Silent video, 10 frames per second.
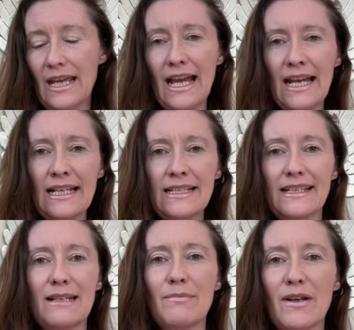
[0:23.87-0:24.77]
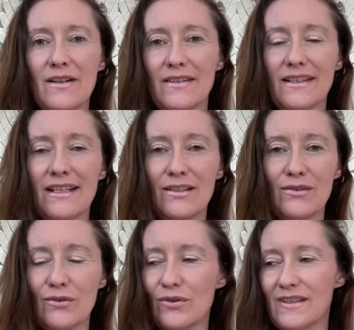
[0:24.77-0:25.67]
and in person in
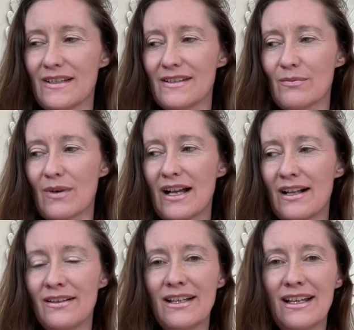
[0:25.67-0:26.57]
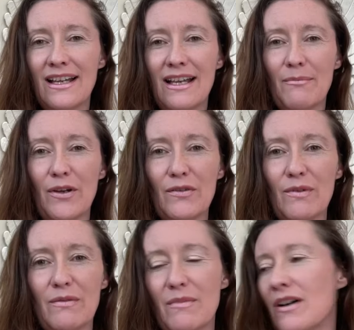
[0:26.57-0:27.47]
Dorset as well, both
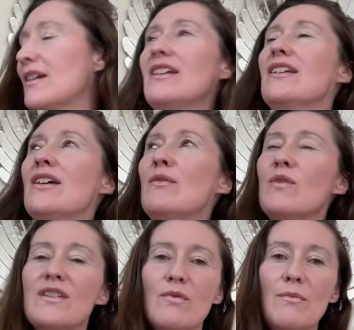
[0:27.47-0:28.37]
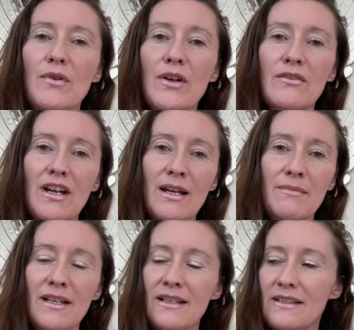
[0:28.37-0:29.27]
with my one-to-one
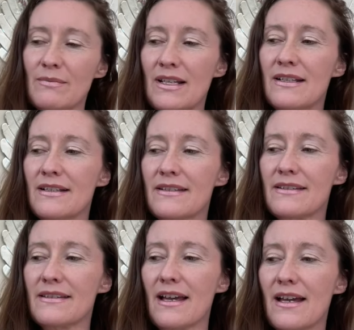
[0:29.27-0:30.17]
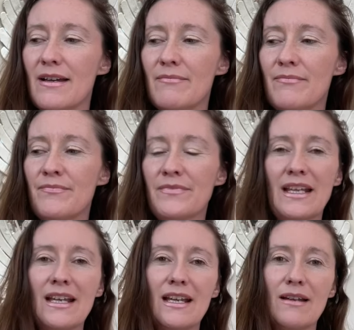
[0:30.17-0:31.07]
program as well as
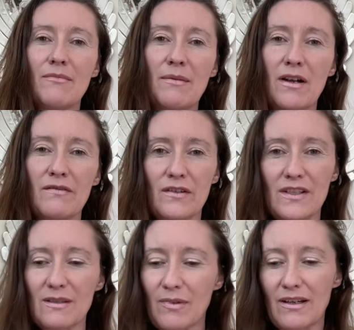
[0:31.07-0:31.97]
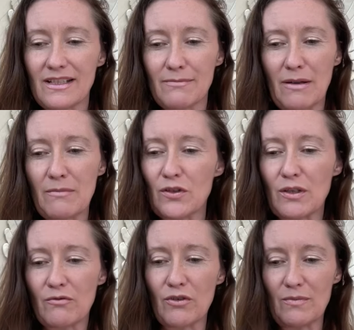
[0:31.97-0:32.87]
my mindfulness Pilates
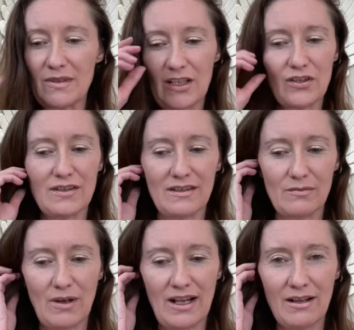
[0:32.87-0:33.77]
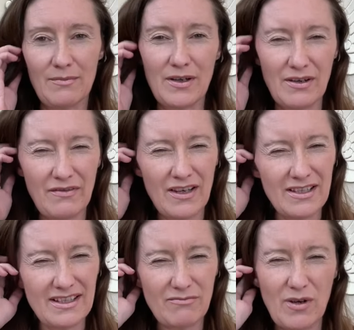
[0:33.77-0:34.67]
membership group sessions as well. But I find
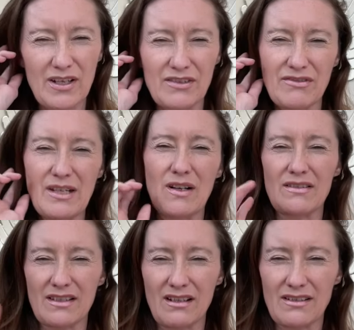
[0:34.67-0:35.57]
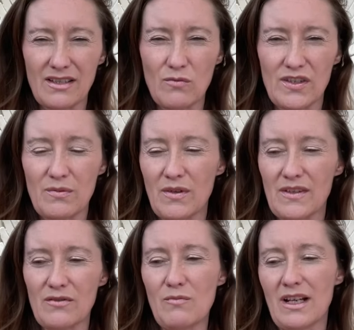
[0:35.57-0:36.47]
it works really well starting one-to-one,
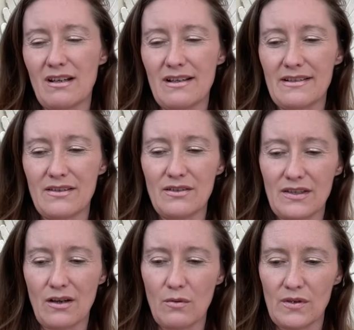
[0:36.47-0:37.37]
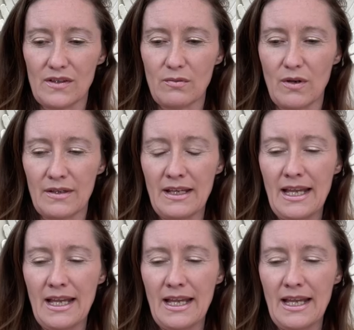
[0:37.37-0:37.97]
so all my clients do start one-to-one.